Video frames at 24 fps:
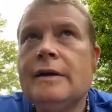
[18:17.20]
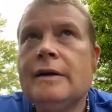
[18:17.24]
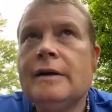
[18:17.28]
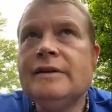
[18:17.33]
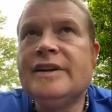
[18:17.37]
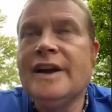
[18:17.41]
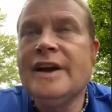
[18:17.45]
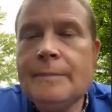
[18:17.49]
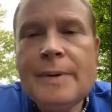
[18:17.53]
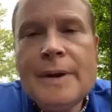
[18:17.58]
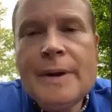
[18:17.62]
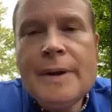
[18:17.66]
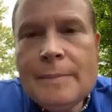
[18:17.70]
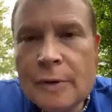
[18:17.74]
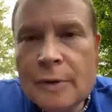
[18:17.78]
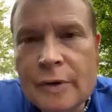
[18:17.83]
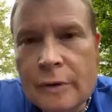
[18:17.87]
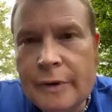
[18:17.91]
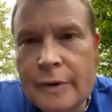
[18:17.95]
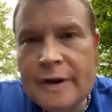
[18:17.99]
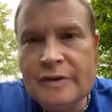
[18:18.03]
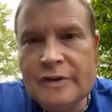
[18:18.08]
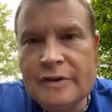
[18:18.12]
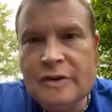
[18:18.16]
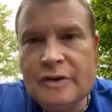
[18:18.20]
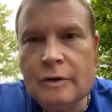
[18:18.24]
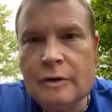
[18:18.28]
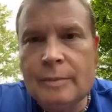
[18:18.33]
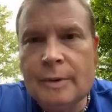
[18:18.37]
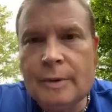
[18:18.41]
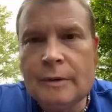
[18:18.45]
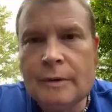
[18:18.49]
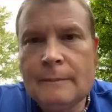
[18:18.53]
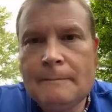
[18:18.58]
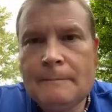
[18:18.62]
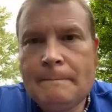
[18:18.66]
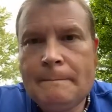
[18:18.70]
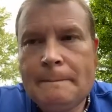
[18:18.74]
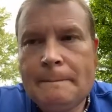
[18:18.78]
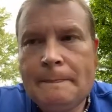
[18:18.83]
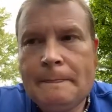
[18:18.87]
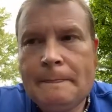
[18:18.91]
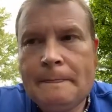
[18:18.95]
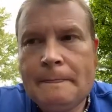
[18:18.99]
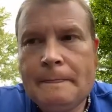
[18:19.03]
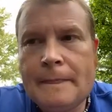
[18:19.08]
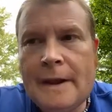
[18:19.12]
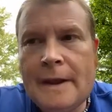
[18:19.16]
dead people don't get sober.
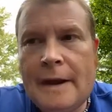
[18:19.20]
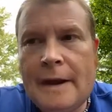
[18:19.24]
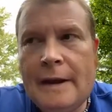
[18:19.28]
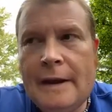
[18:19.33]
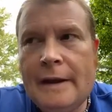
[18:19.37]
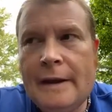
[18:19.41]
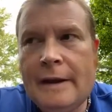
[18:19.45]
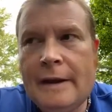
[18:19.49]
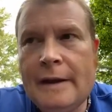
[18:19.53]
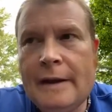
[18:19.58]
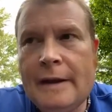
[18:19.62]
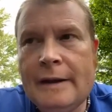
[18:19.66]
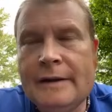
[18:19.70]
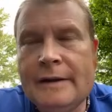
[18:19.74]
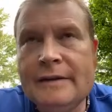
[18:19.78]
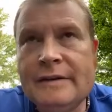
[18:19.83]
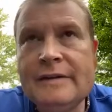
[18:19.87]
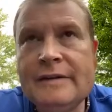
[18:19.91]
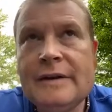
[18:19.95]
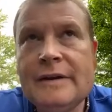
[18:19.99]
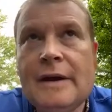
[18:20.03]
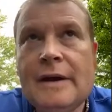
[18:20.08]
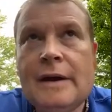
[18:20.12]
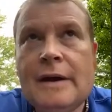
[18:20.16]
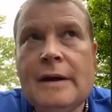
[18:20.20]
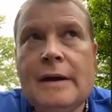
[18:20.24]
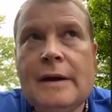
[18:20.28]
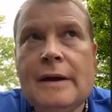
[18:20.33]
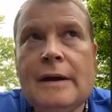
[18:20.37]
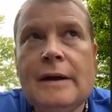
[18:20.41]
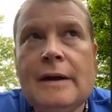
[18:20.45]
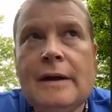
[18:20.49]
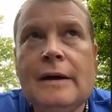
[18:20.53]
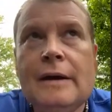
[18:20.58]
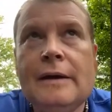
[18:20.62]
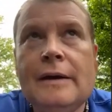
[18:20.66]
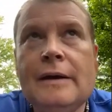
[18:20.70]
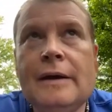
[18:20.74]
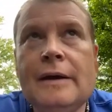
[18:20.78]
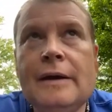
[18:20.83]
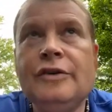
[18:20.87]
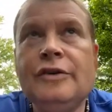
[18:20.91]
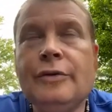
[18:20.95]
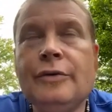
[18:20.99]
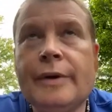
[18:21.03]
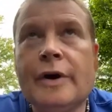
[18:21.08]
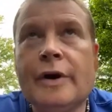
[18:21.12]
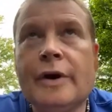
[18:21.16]
And in
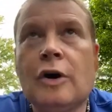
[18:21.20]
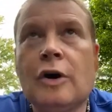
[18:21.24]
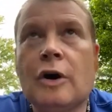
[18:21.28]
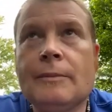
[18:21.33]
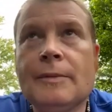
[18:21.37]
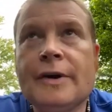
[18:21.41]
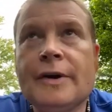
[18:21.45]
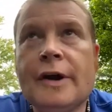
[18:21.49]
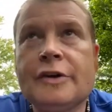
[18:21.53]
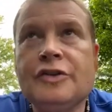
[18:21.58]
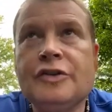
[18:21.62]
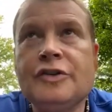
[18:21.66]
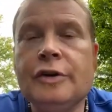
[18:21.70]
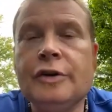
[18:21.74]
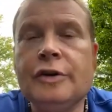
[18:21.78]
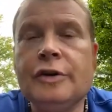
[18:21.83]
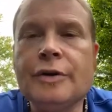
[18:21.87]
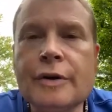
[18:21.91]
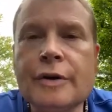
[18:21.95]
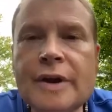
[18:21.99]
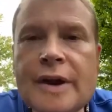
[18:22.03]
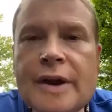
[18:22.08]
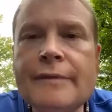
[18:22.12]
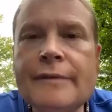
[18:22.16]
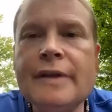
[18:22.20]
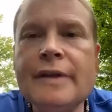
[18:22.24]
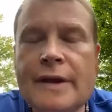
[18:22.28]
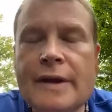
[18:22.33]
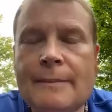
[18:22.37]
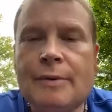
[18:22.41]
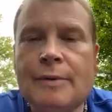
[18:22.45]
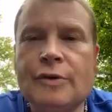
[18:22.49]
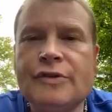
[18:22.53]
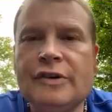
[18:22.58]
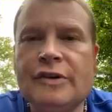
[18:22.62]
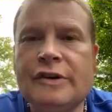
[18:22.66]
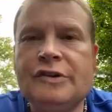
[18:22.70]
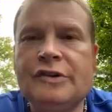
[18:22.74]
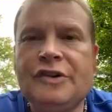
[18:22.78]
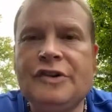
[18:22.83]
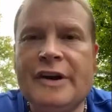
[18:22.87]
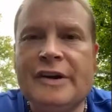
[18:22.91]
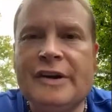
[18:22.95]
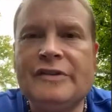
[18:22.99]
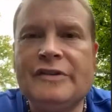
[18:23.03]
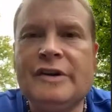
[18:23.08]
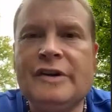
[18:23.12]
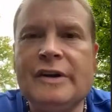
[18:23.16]
doing harm reduction, you're giving that person a
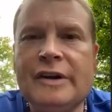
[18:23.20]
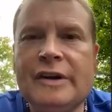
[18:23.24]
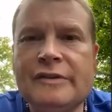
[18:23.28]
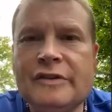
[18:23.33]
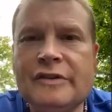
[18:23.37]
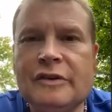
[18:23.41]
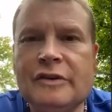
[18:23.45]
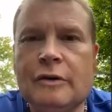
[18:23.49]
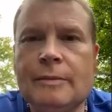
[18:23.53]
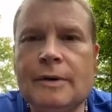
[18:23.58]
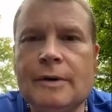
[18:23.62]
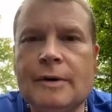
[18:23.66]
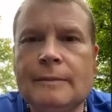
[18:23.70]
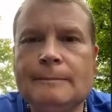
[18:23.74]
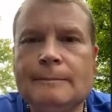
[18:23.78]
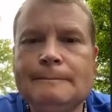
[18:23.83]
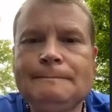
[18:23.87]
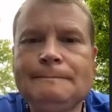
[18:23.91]
chance to get sober.